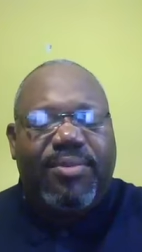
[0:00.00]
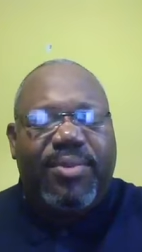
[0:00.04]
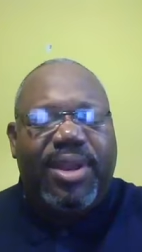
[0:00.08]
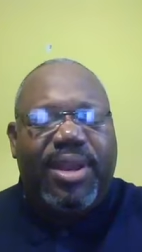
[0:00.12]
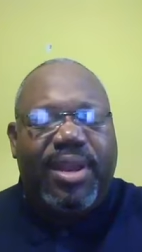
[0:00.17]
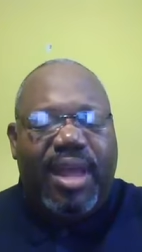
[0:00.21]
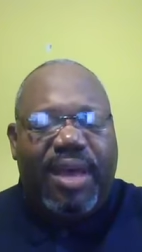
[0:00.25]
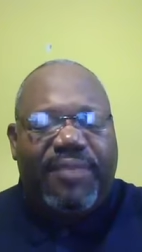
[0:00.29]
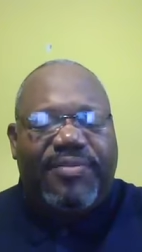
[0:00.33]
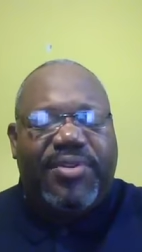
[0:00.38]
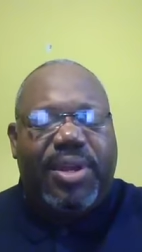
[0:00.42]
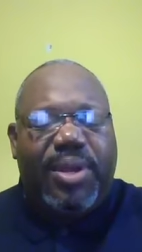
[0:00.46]

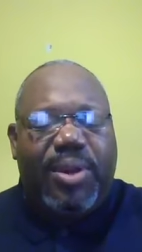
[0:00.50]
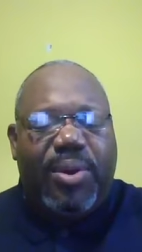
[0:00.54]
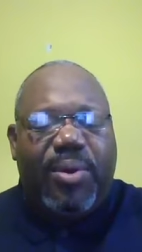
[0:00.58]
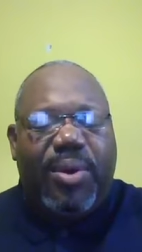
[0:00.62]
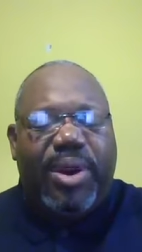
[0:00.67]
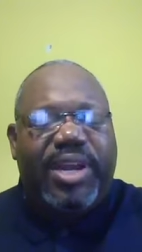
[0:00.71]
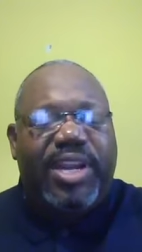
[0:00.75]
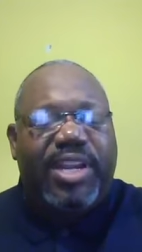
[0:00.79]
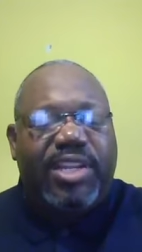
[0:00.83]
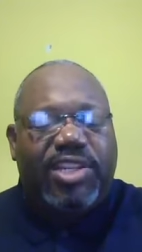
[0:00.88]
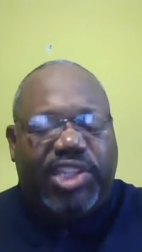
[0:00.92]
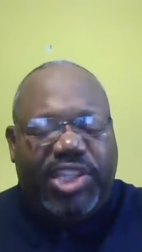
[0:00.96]
We love you,
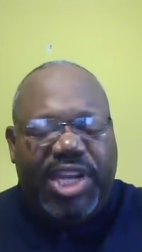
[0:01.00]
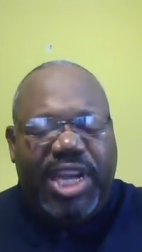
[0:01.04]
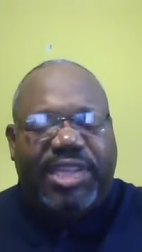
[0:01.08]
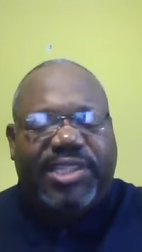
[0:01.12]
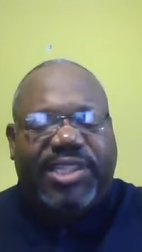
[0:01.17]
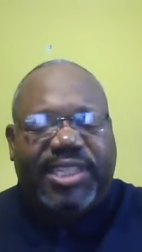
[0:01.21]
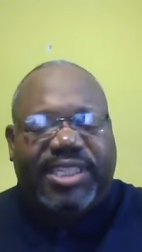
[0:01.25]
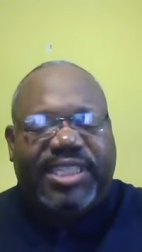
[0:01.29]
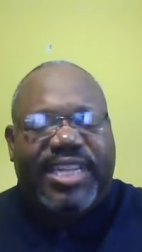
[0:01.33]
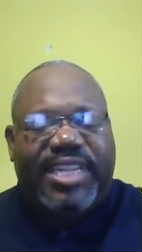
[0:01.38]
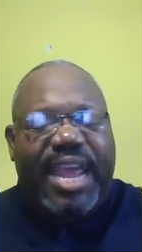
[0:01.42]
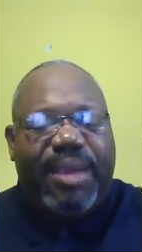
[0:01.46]
Lord. In
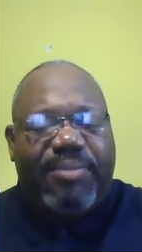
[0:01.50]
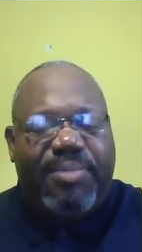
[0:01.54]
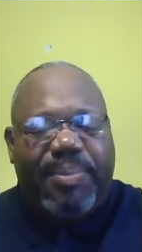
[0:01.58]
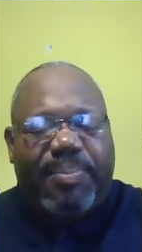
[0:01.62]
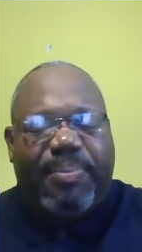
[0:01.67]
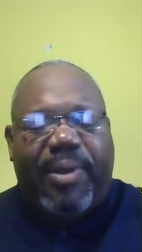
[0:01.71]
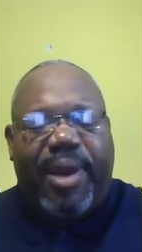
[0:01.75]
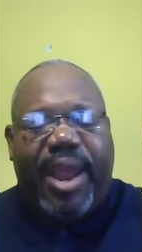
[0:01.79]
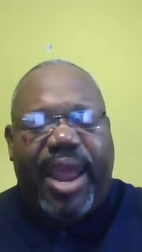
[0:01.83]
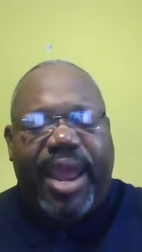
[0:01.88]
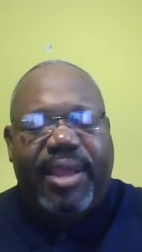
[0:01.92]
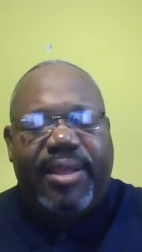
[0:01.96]
Jesus' name we
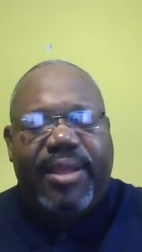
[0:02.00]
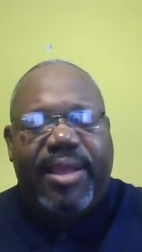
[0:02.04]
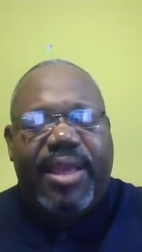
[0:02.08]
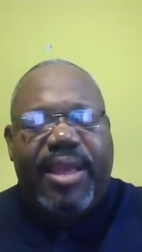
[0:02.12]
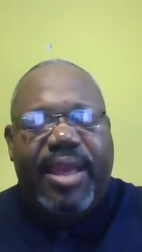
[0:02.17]
pray.